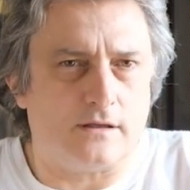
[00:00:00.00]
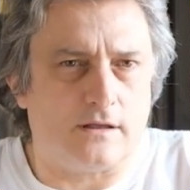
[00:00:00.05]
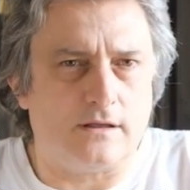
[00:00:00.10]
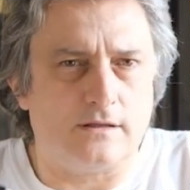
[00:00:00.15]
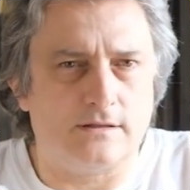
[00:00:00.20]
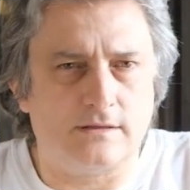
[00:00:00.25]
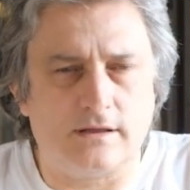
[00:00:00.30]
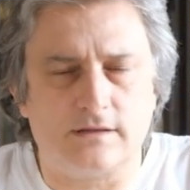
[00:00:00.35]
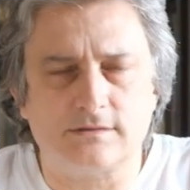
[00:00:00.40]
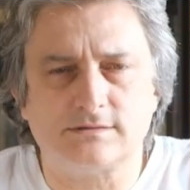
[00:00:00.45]

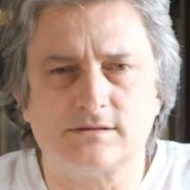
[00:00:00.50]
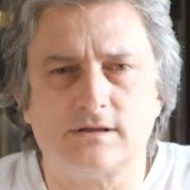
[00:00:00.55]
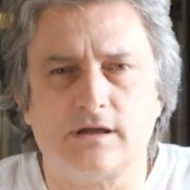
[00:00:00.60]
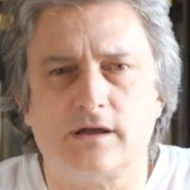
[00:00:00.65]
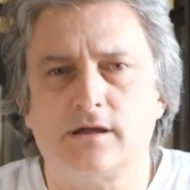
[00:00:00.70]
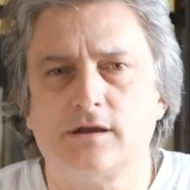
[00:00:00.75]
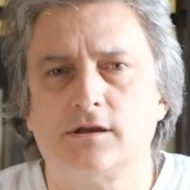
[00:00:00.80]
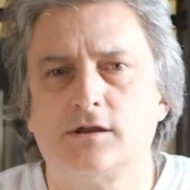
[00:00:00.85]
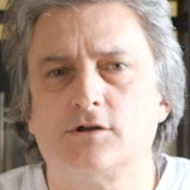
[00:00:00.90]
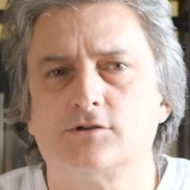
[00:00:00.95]
It has
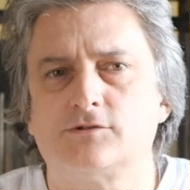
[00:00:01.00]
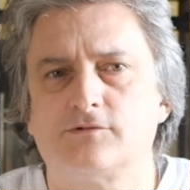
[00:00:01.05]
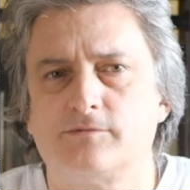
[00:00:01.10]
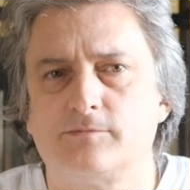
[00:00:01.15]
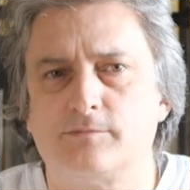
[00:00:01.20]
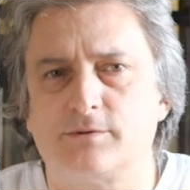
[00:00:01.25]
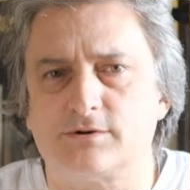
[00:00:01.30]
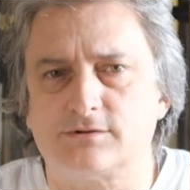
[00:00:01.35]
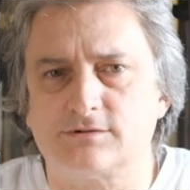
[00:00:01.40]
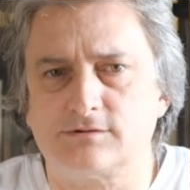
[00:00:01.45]
a lot
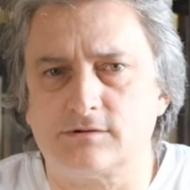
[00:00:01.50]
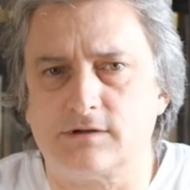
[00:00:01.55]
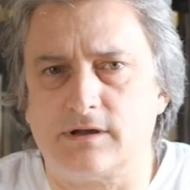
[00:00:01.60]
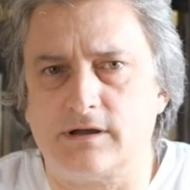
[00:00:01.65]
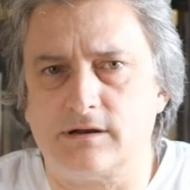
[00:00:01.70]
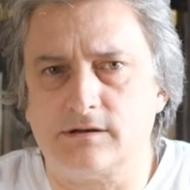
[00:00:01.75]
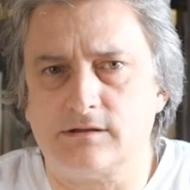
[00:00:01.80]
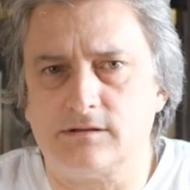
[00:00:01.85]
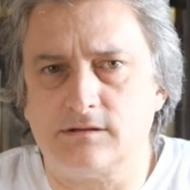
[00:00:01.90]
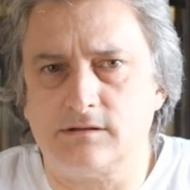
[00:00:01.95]
of
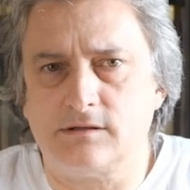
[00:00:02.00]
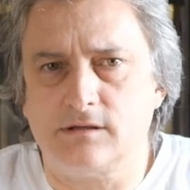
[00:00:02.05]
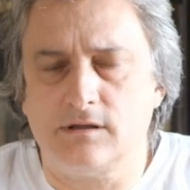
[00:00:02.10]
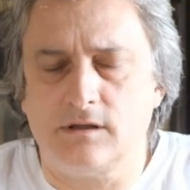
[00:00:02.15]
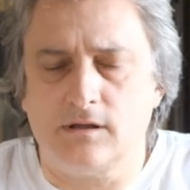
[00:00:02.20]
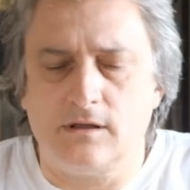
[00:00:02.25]
personality.